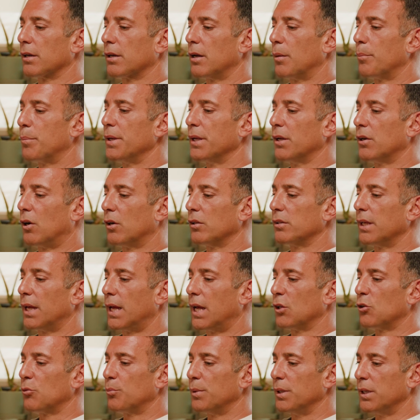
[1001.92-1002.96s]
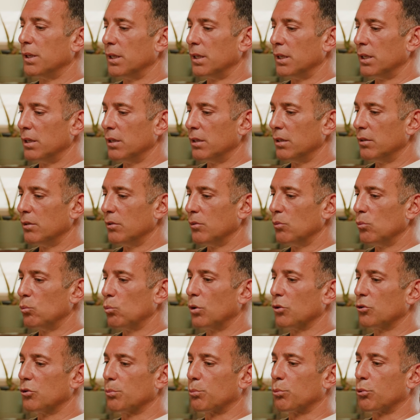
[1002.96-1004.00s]
company called SBE
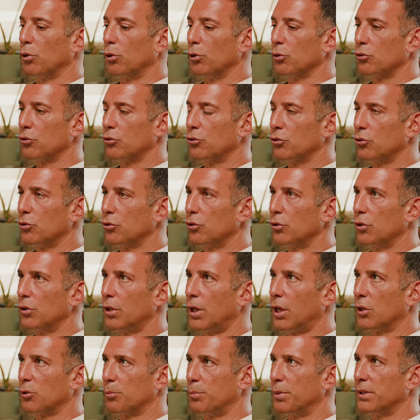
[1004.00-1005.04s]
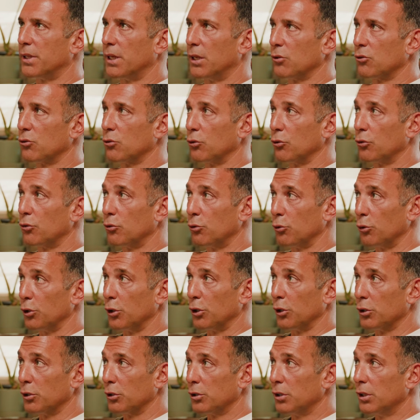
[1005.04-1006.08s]
was approached as a potential
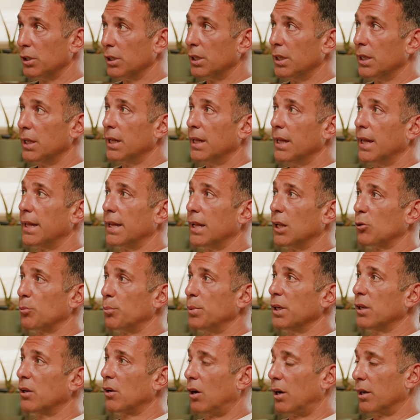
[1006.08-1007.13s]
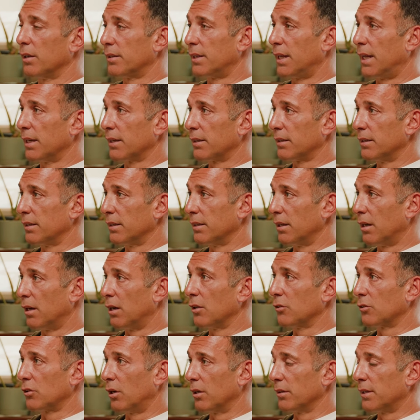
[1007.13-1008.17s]
suitor. And SBE
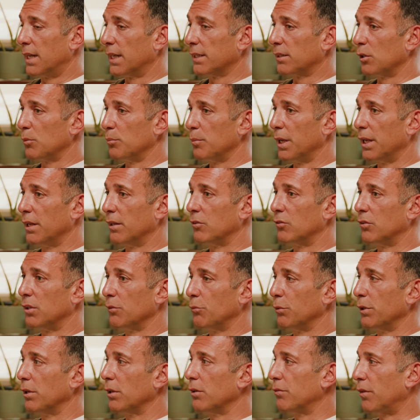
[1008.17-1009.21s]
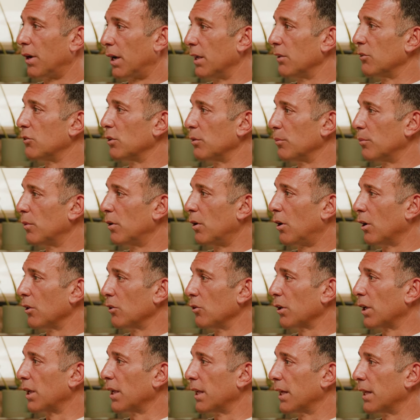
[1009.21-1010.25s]
contacted me to see if we'd advise them on
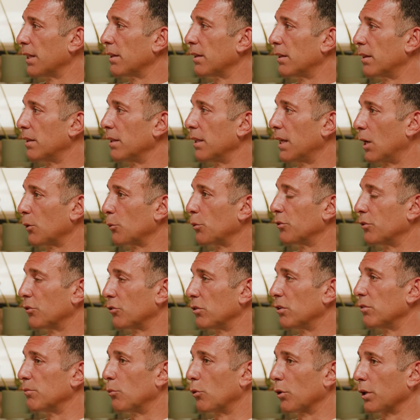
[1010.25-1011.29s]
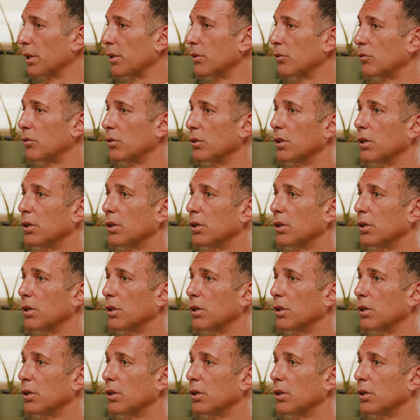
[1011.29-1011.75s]
looking at the acquisition of Morgan's.